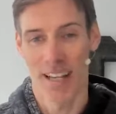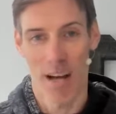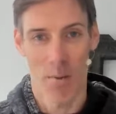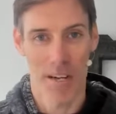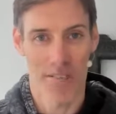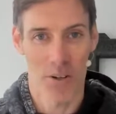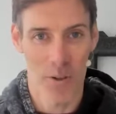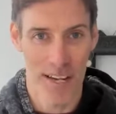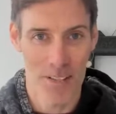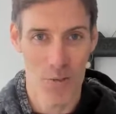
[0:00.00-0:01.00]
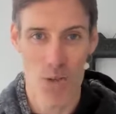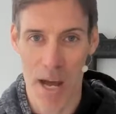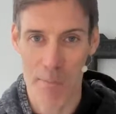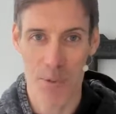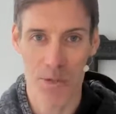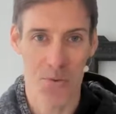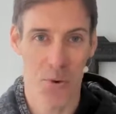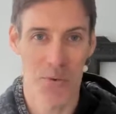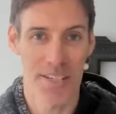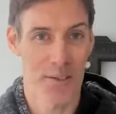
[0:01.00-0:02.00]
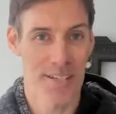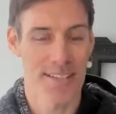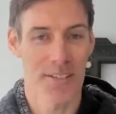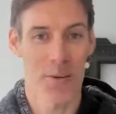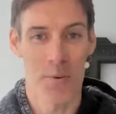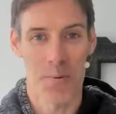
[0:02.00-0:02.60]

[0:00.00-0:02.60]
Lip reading: I'll be giving away some champers when we do it, so